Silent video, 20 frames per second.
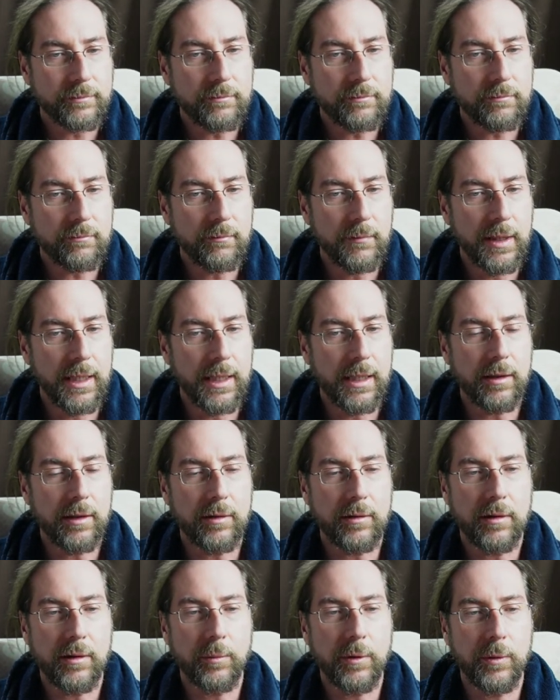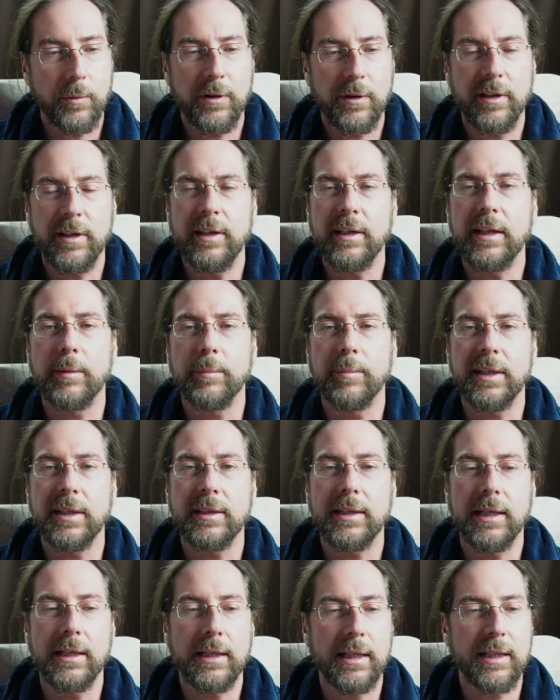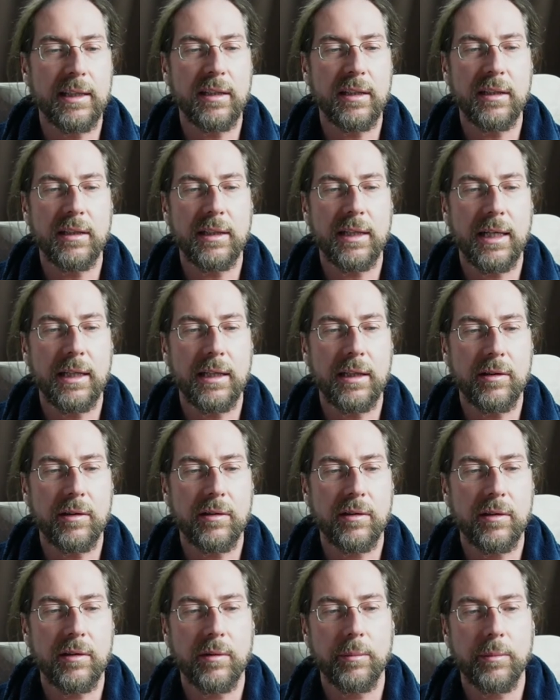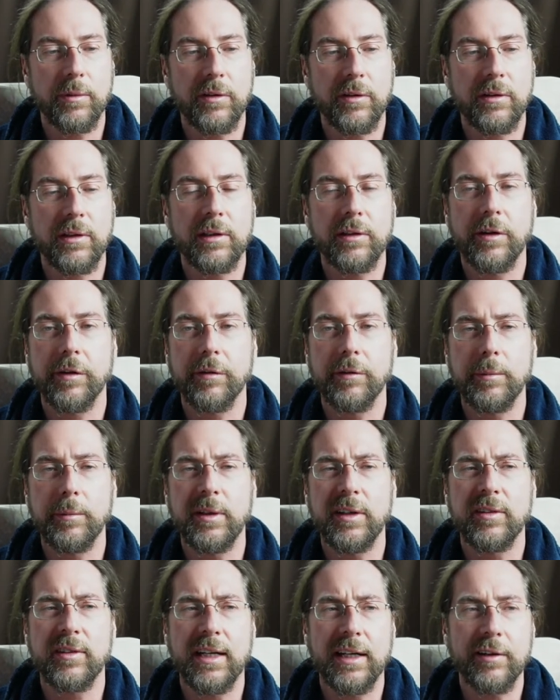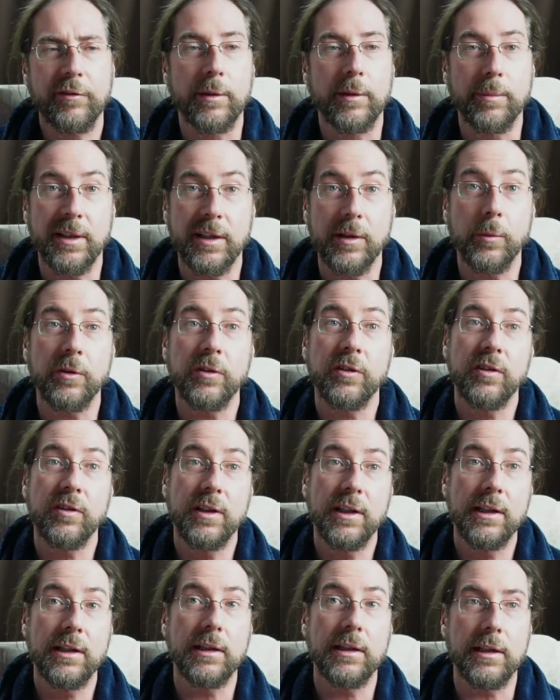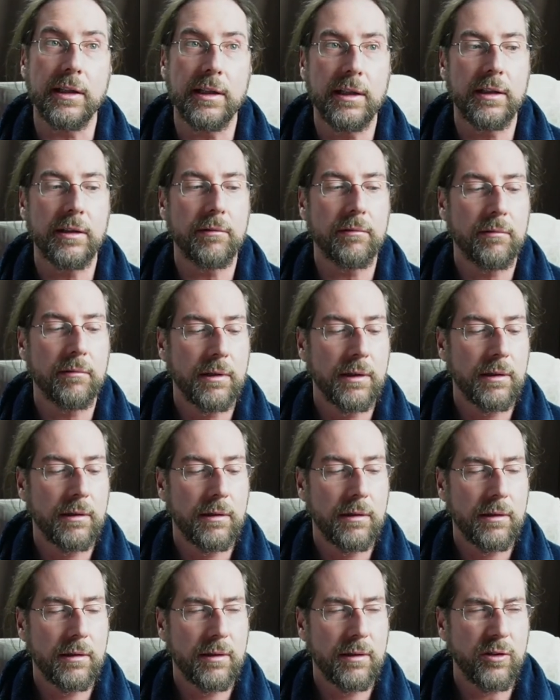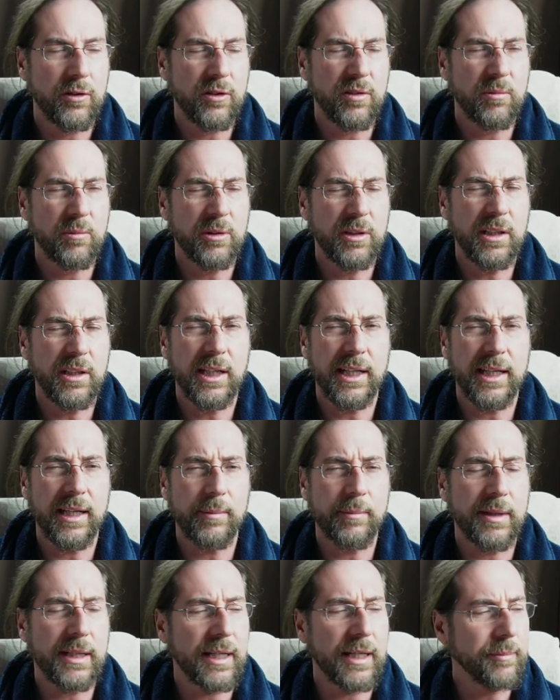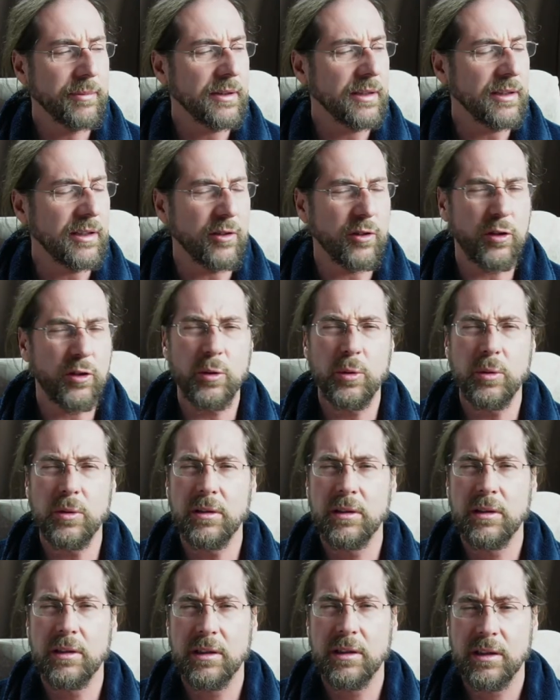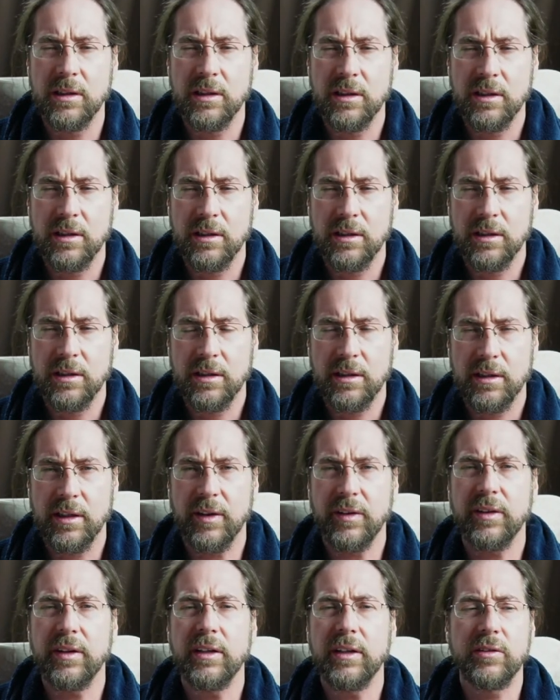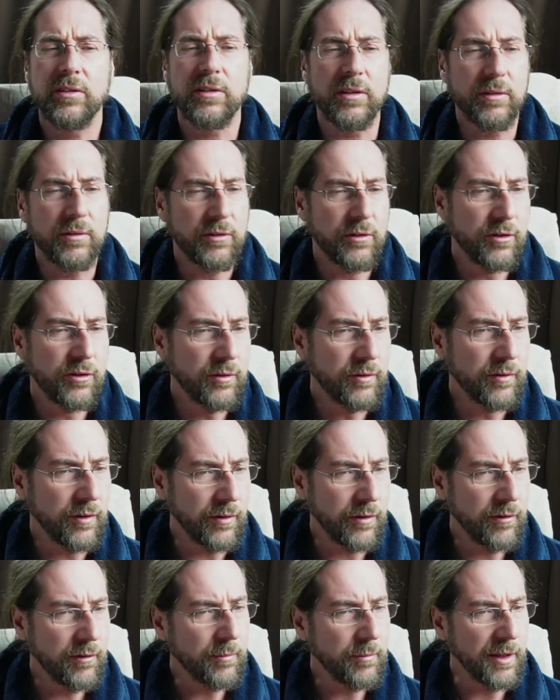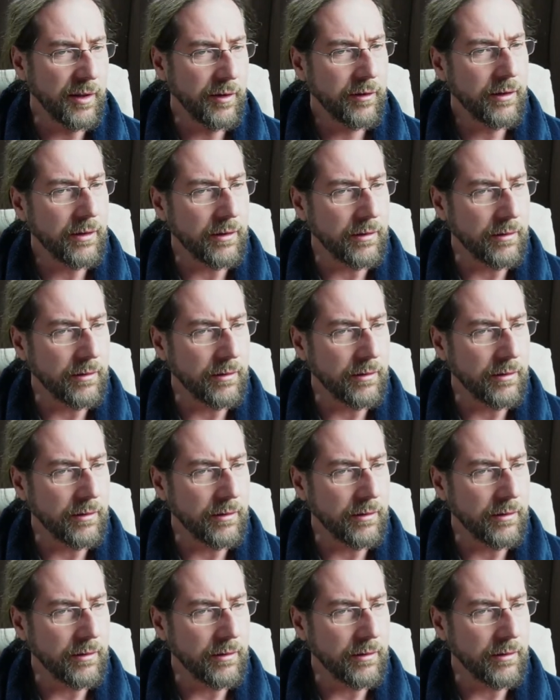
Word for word: yeah, we were in there. But then I didn't get it uh, till three weeks after, but it was still in. When did I get my update? In June? I think so. June, so three months ago.